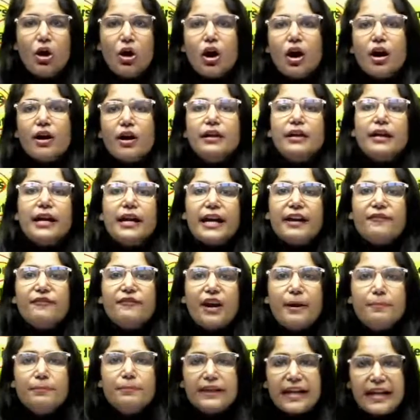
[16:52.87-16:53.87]
or if
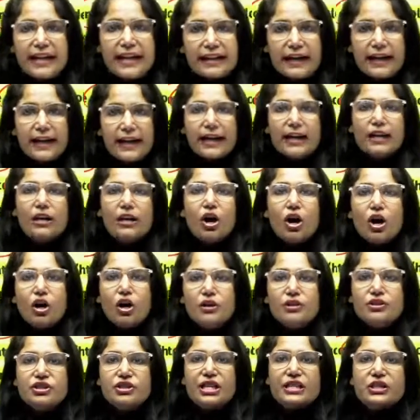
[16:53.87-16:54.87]
I'm taking
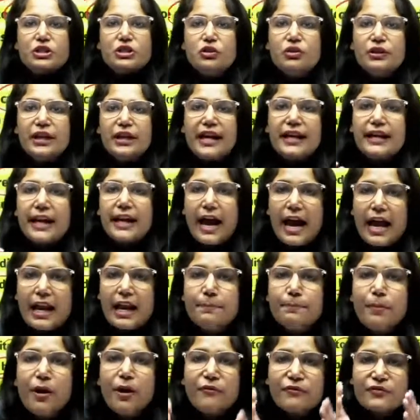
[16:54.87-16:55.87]
along just to take
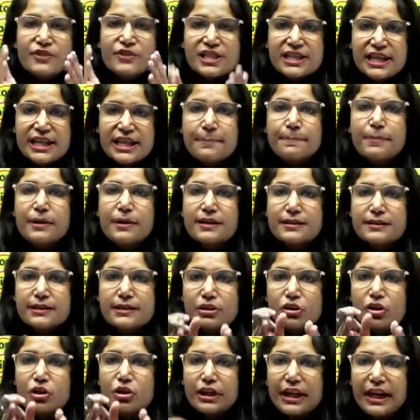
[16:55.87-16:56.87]
help of C
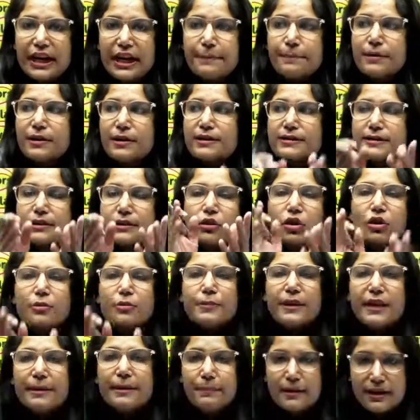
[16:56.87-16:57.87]
person or A person or
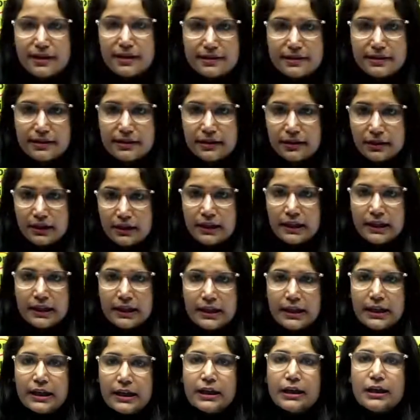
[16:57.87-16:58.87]
B person,
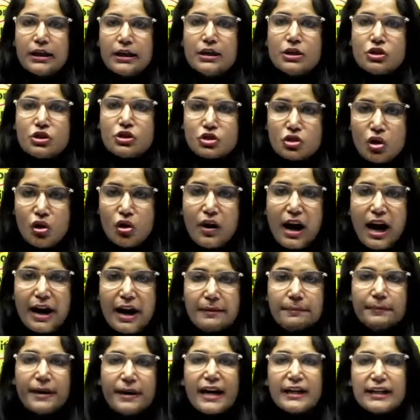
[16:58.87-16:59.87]
so
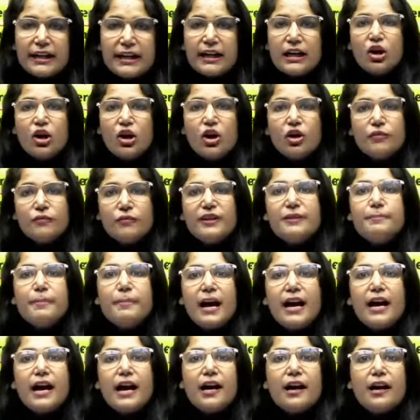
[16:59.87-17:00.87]
I'm getting along with
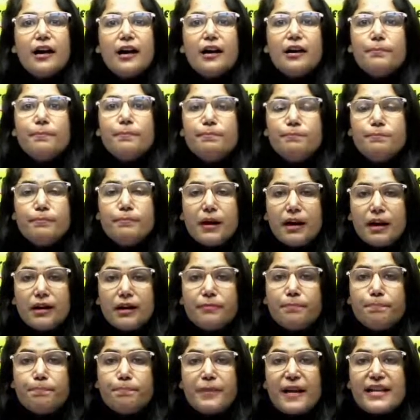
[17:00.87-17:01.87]

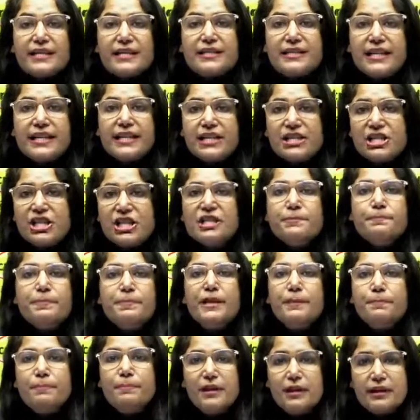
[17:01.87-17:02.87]
my prestigious
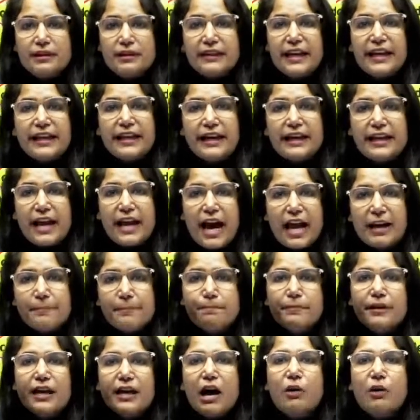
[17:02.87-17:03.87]
people. They can help me